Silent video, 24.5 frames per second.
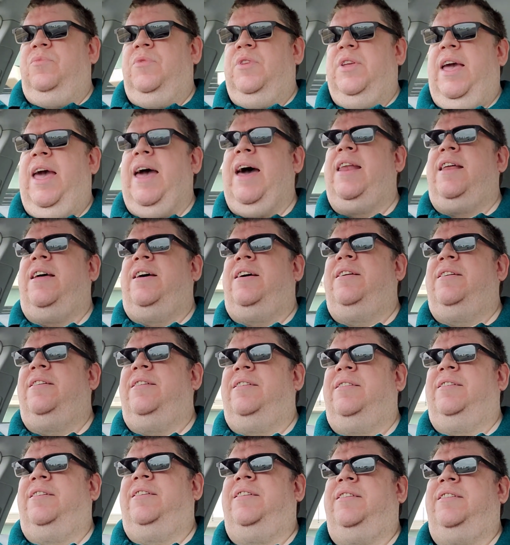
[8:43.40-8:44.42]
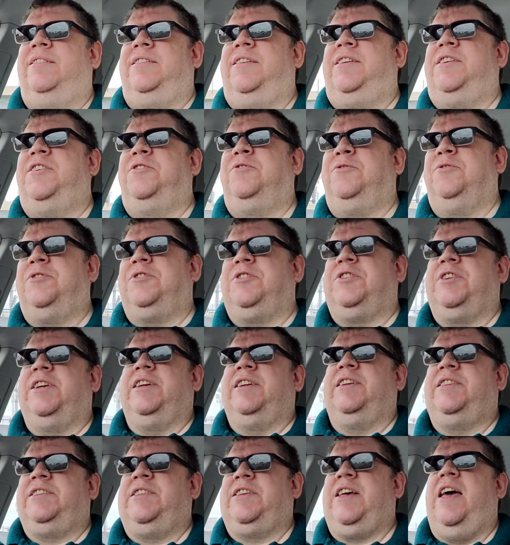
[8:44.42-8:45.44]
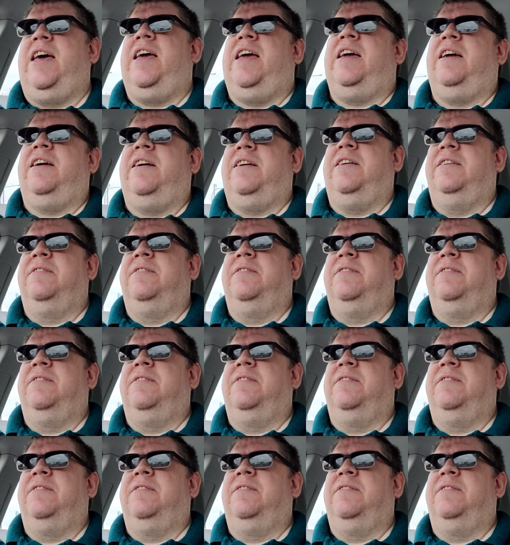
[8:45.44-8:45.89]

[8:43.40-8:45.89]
Had an interesting take